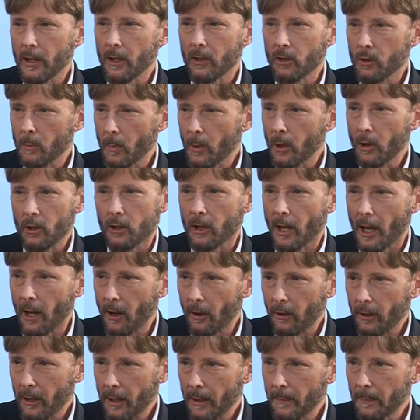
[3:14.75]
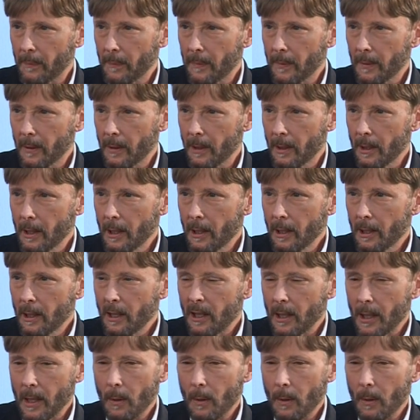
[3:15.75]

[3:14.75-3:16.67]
and spirituality. Mm-hmm.